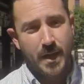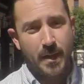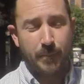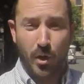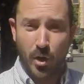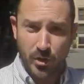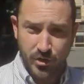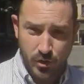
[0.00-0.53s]
but
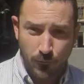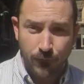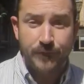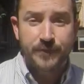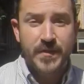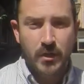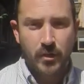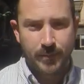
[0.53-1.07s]
also
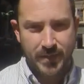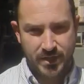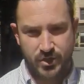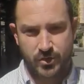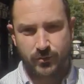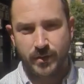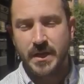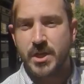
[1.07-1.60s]
film
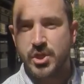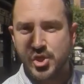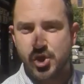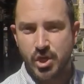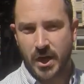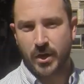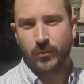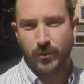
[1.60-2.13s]
history in
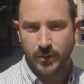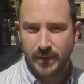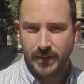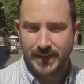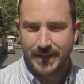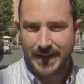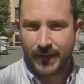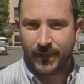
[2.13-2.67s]
general.
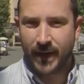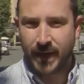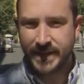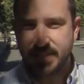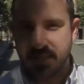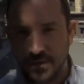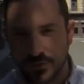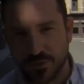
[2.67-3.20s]
In the
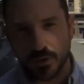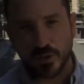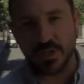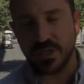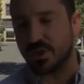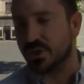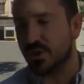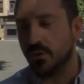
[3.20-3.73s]
1930s,
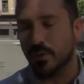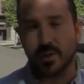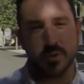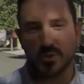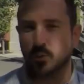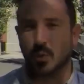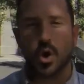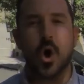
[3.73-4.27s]

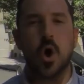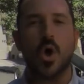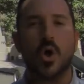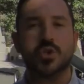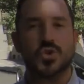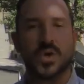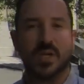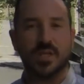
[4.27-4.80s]
studios were all
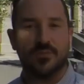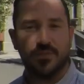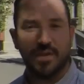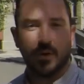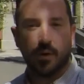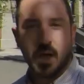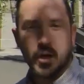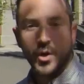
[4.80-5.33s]
trying to
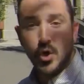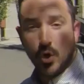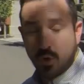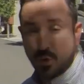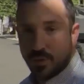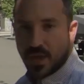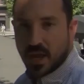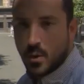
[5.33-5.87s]
figure out
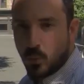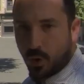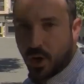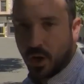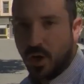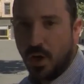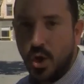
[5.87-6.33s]
who they were,